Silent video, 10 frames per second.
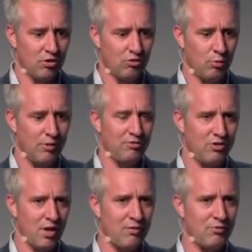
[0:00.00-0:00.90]
So we've
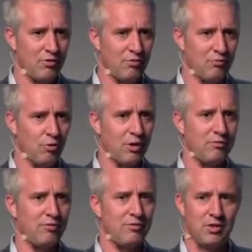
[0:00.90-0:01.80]
saved
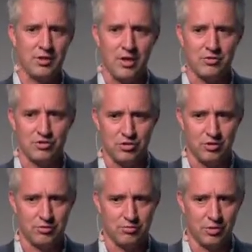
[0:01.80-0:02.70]
450,000
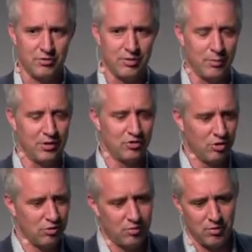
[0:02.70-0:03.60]
euros for these families,
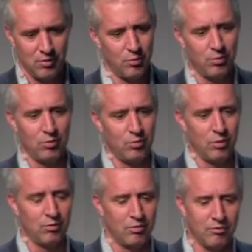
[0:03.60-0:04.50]
so
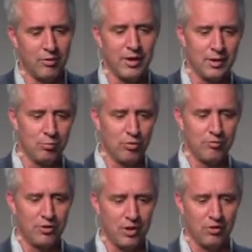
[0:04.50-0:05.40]
we're fighting
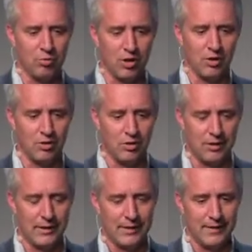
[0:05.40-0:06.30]
poverty here as well.
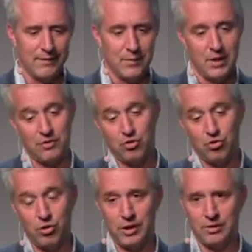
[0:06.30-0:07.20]
And
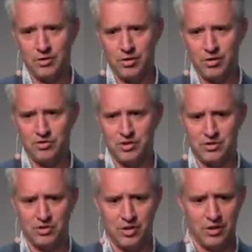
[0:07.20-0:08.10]
schooling, you know, these
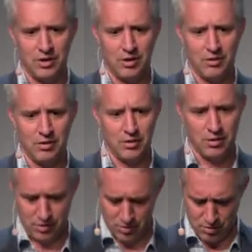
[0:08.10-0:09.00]
kids can
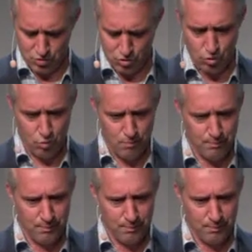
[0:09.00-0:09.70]
go to school.